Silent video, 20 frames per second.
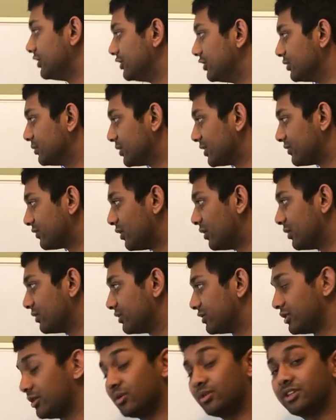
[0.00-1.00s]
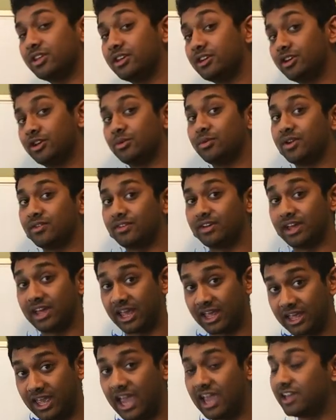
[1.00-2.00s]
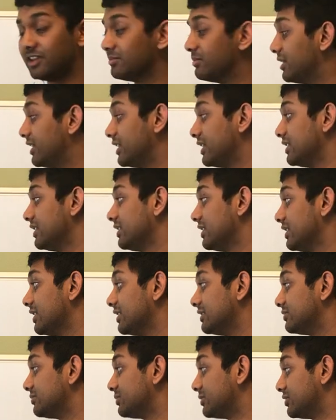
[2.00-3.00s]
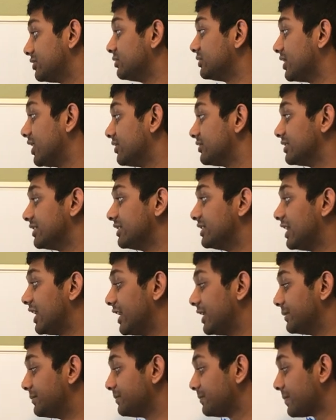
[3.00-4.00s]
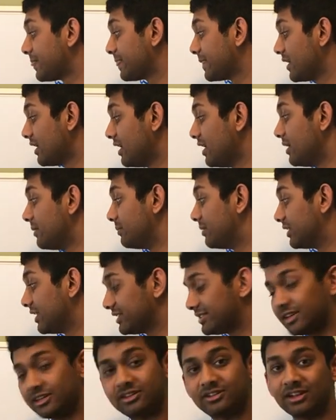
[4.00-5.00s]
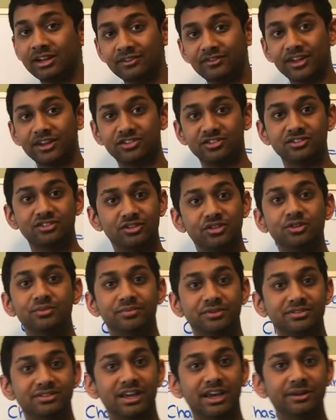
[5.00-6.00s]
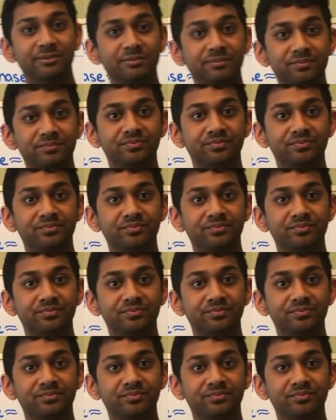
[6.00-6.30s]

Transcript: the only year you would have gained money is with 2009. But let's say inflation is 2%.